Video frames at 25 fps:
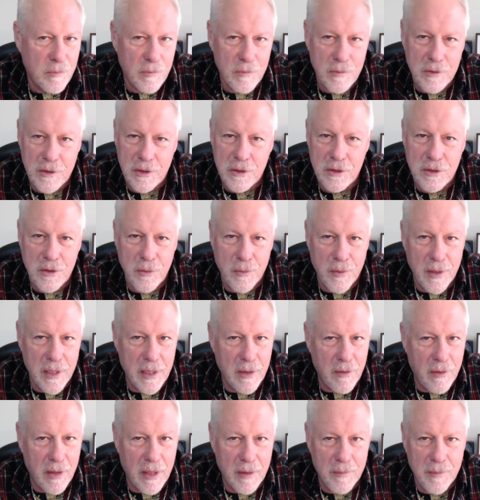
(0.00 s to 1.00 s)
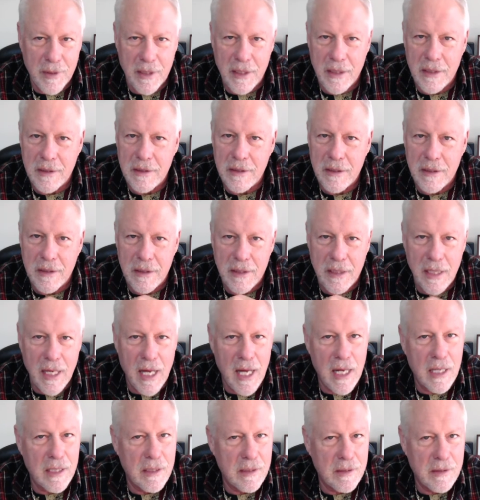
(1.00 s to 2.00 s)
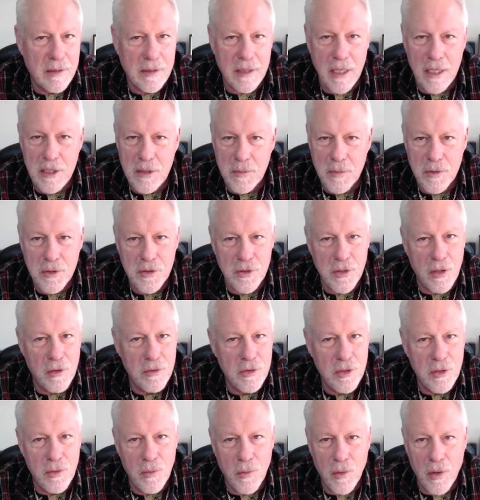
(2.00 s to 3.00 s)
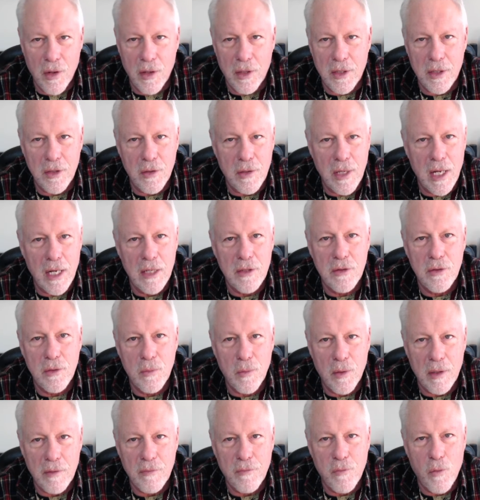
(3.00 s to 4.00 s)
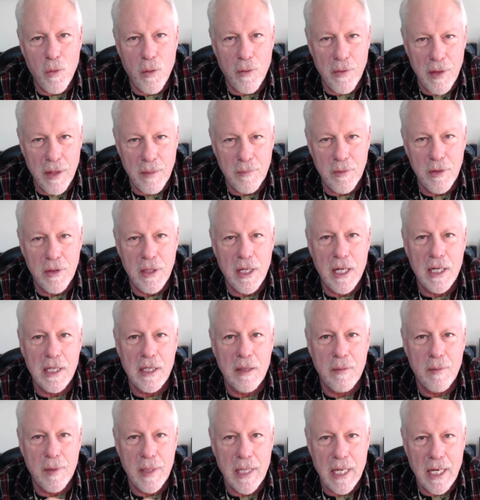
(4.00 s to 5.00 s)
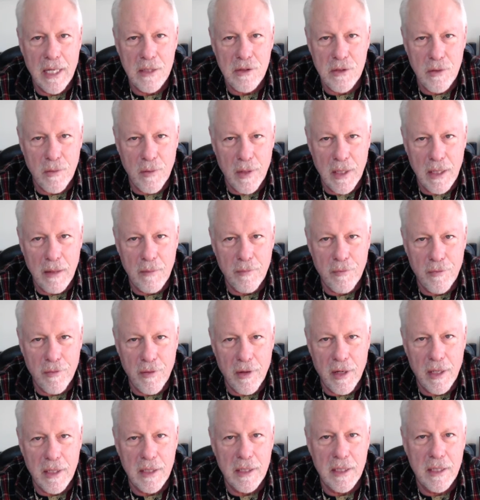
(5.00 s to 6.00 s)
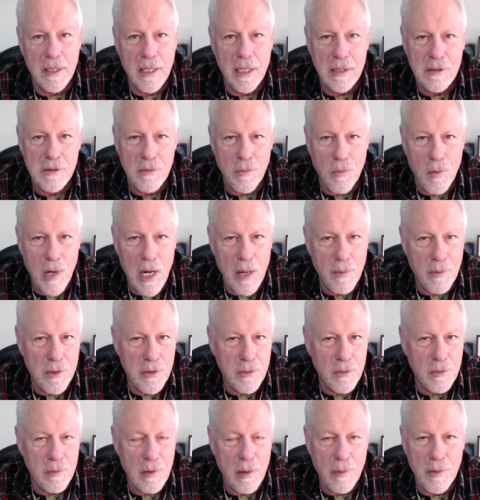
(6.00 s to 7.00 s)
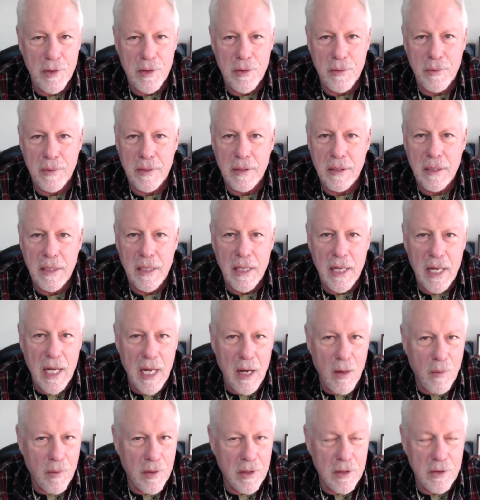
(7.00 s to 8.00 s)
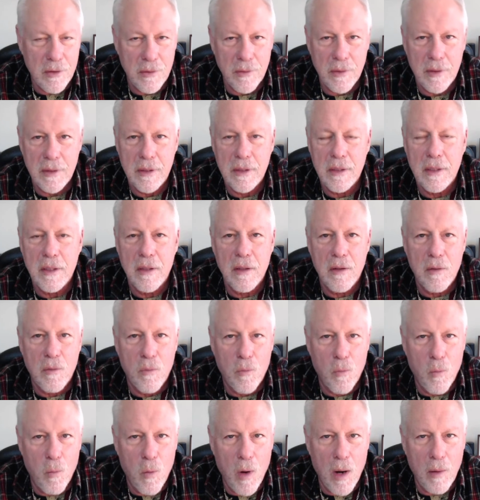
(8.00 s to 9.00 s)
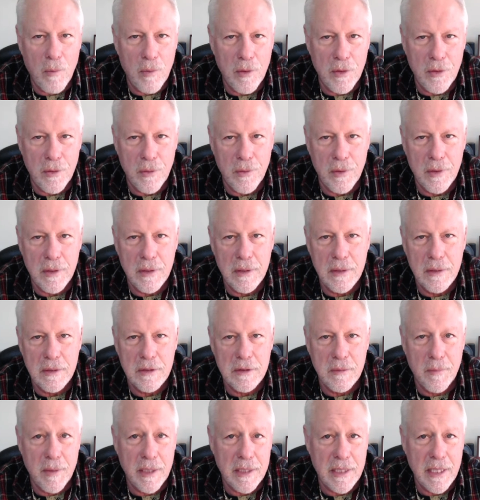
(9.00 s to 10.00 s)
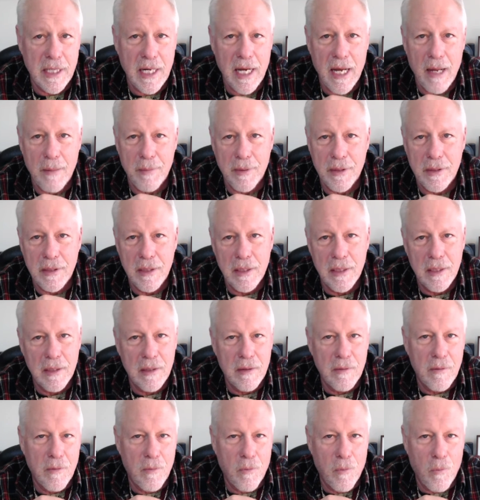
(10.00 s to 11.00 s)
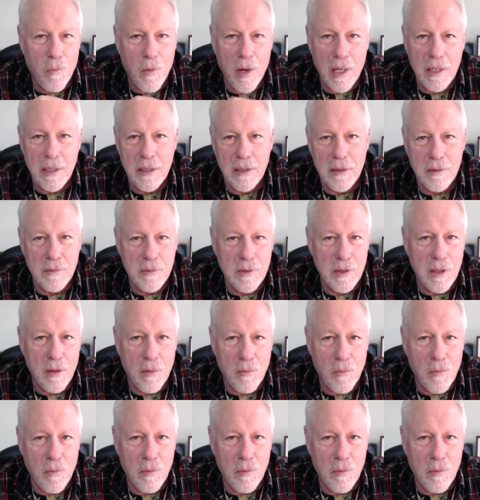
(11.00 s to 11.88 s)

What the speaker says: just to reiterate, man, you got it. Customers don't do work. You got to do the work for them. You got to give them the answer right up front, and that's why we're doing what we're doing, how we're going to do it, what we're doing to make that happen, why they, and